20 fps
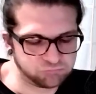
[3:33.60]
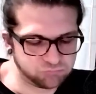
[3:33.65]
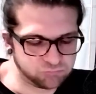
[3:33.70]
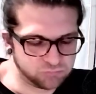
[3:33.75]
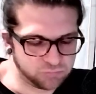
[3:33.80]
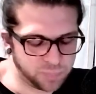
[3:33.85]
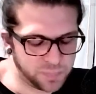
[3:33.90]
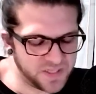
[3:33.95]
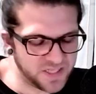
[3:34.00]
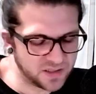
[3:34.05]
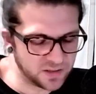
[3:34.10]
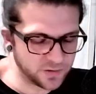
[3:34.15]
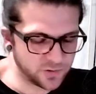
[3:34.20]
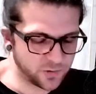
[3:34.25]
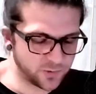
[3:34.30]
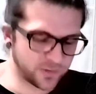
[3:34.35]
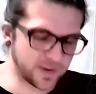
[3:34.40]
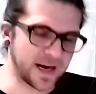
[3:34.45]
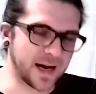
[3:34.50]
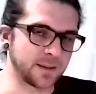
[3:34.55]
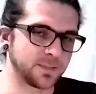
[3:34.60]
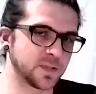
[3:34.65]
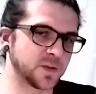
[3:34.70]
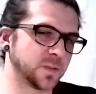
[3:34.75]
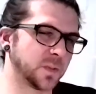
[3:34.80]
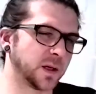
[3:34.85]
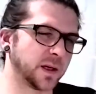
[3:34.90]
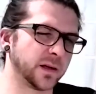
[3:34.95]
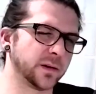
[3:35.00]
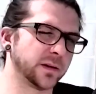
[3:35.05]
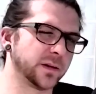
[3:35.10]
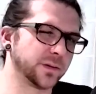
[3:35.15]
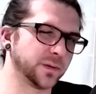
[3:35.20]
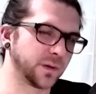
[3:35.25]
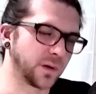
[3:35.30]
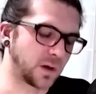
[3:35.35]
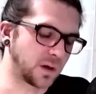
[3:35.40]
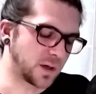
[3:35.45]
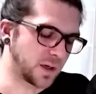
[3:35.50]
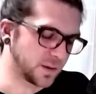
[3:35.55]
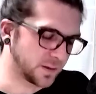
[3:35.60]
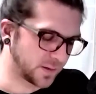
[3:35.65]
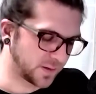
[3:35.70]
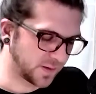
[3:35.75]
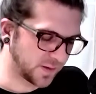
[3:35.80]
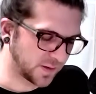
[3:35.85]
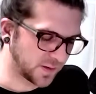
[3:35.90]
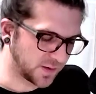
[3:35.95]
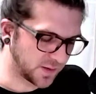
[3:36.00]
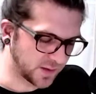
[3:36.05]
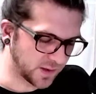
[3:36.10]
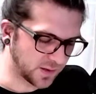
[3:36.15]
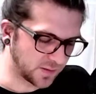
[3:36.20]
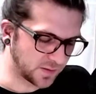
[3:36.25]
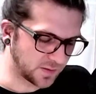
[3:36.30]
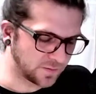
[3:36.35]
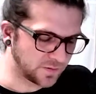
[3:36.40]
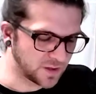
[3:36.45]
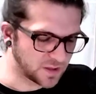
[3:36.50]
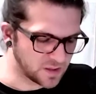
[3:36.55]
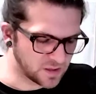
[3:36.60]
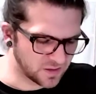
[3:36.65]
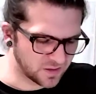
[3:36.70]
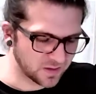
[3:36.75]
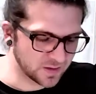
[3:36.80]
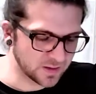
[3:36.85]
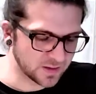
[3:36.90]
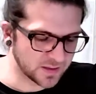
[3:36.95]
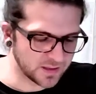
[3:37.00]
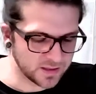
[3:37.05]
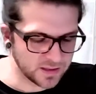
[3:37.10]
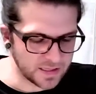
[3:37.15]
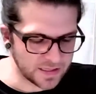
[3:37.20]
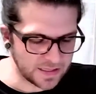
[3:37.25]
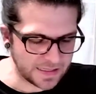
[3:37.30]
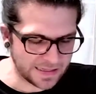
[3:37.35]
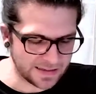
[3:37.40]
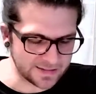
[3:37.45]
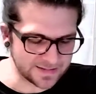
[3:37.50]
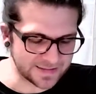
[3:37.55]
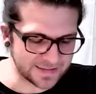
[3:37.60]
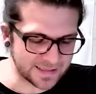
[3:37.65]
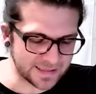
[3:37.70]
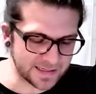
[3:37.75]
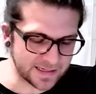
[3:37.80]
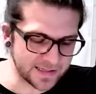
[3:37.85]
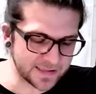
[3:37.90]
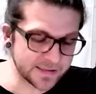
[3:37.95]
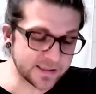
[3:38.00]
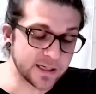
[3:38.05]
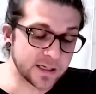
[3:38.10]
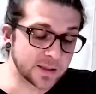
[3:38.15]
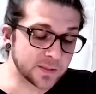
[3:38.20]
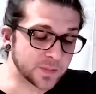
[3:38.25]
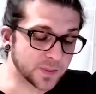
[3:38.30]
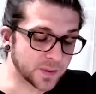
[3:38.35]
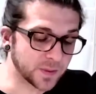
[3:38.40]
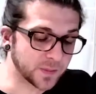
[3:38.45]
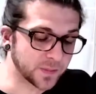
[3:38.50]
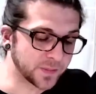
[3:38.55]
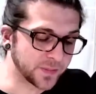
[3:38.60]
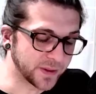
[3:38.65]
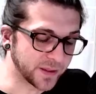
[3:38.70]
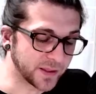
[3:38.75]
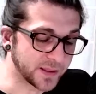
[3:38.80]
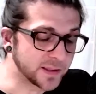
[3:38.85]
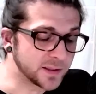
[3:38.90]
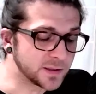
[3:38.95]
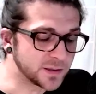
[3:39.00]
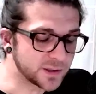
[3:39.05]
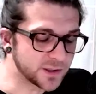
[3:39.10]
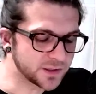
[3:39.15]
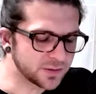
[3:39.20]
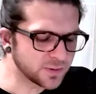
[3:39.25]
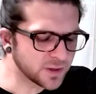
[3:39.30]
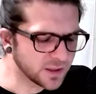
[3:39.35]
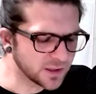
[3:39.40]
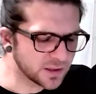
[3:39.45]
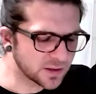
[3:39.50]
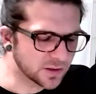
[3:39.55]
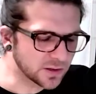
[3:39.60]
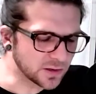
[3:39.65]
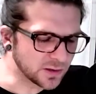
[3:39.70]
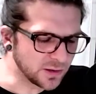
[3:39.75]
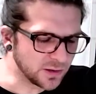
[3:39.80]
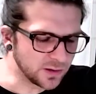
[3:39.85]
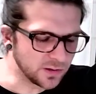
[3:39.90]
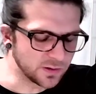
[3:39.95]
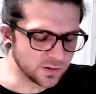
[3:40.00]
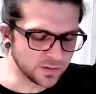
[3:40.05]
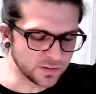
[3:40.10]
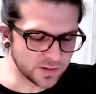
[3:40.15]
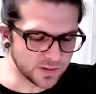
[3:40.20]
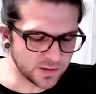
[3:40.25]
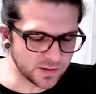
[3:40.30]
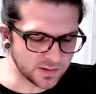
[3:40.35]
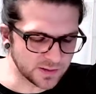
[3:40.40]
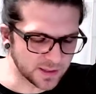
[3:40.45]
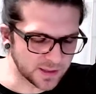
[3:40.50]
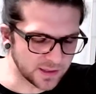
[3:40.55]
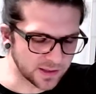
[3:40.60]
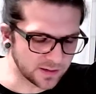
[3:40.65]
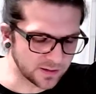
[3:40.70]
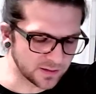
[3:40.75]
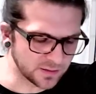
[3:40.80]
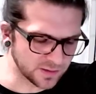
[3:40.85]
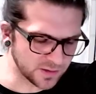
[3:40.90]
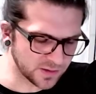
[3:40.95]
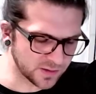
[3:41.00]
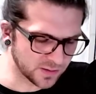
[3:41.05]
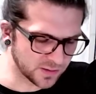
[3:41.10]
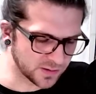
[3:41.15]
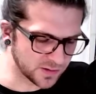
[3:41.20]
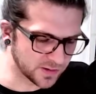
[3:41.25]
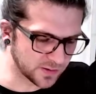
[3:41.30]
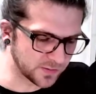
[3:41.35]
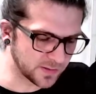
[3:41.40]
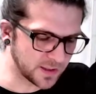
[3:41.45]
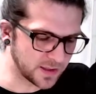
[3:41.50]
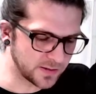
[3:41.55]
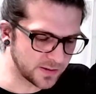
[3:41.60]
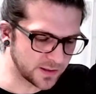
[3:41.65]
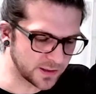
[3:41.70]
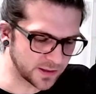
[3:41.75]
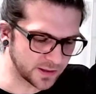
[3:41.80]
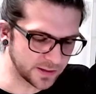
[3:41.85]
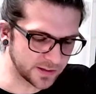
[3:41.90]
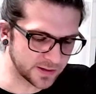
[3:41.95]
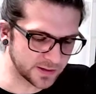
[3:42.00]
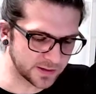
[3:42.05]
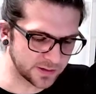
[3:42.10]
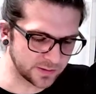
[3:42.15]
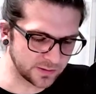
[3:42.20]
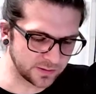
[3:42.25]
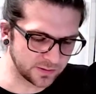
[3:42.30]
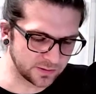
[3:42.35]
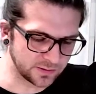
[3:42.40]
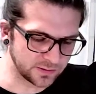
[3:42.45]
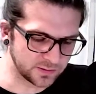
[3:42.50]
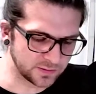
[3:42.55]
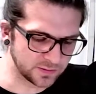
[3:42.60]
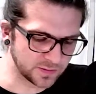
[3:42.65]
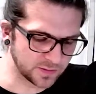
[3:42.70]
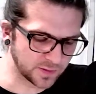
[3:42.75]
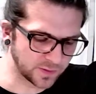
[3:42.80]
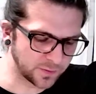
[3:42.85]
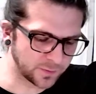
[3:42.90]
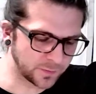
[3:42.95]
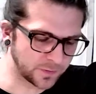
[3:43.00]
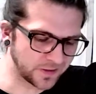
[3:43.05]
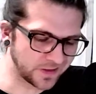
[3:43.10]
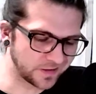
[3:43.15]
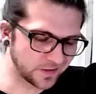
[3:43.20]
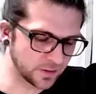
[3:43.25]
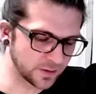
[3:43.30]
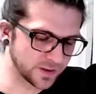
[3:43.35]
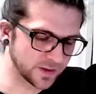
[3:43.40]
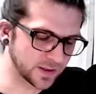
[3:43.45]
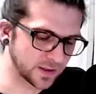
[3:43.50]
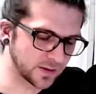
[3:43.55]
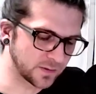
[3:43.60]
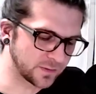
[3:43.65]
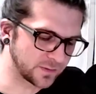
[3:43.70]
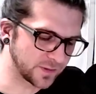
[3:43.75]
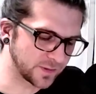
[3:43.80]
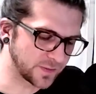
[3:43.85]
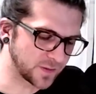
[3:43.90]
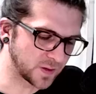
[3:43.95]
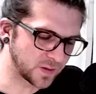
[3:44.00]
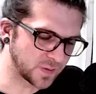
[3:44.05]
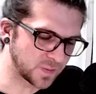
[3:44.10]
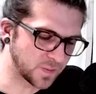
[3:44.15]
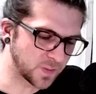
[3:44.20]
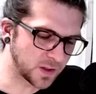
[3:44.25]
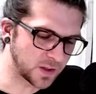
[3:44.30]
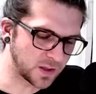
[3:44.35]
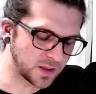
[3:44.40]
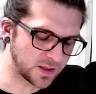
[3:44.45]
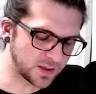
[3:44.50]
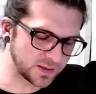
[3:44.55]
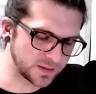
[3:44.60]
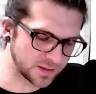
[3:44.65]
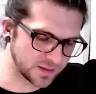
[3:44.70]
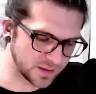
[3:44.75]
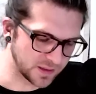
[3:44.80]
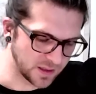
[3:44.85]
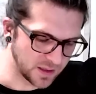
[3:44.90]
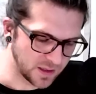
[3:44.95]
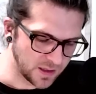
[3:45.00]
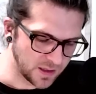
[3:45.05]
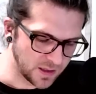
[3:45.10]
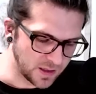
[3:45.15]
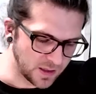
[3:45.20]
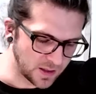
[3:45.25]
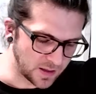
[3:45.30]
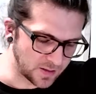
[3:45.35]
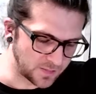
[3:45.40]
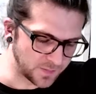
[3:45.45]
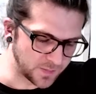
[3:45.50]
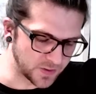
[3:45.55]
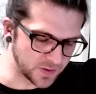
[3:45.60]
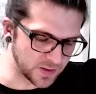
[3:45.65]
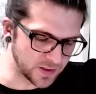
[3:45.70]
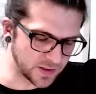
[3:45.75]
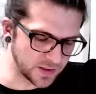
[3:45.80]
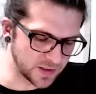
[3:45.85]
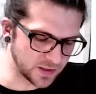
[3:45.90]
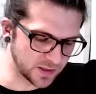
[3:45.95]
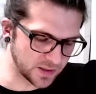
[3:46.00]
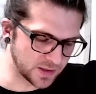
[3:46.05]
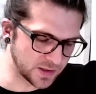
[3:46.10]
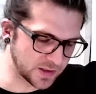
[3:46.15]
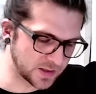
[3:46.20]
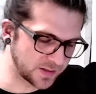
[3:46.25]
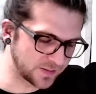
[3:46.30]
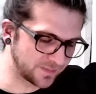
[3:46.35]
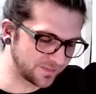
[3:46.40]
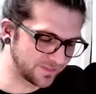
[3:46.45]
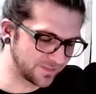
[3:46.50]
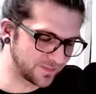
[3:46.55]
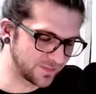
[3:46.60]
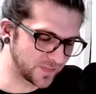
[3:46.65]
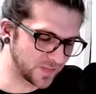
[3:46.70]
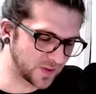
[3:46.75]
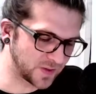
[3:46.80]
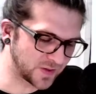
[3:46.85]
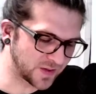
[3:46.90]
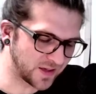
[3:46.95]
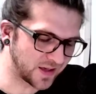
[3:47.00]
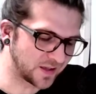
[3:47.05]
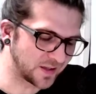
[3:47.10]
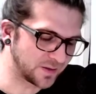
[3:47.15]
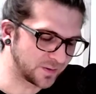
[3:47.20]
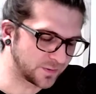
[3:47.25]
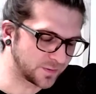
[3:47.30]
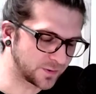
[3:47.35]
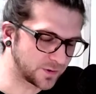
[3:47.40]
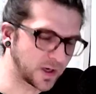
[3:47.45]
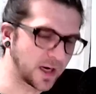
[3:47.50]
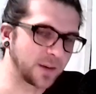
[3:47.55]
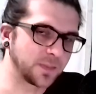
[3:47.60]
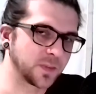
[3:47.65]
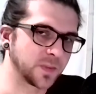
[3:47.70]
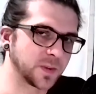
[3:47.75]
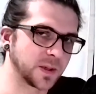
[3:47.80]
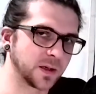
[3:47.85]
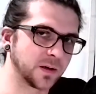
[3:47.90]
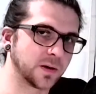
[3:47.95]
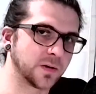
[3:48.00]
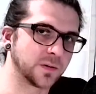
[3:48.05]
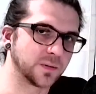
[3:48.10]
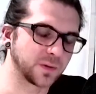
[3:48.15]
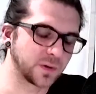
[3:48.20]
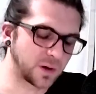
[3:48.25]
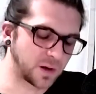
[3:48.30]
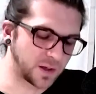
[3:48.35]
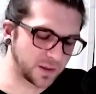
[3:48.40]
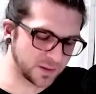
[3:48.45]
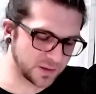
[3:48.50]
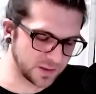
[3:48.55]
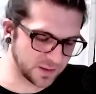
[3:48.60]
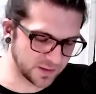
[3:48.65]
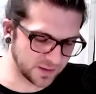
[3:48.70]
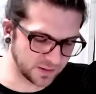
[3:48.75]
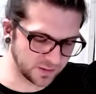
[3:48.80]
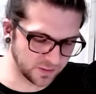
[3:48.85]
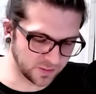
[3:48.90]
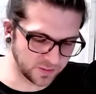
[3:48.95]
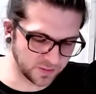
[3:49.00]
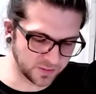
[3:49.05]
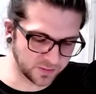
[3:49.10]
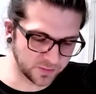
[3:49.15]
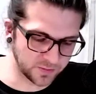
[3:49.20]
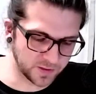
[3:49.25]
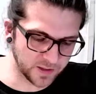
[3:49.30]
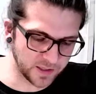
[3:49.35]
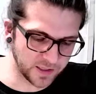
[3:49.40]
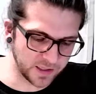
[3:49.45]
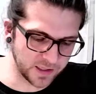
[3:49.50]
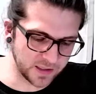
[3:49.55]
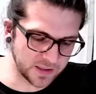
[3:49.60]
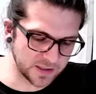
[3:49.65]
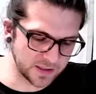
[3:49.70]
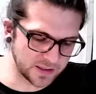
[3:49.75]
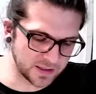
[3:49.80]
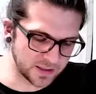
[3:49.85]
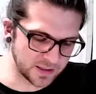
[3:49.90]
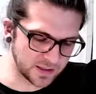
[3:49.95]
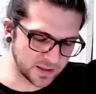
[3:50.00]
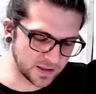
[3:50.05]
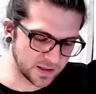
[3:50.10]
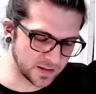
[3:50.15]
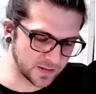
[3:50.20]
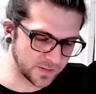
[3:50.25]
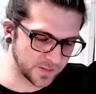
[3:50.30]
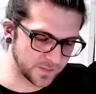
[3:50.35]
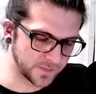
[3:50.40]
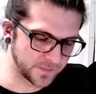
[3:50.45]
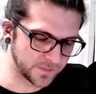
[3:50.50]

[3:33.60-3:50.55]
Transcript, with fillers: being trapped by your own thoughts. So the figure is kind of tied up, but she really could use any of those swords around her to free herself from those bonds. Uh, but she just is kind of trapped by her own thoughts. She's a little bit afraid. Um,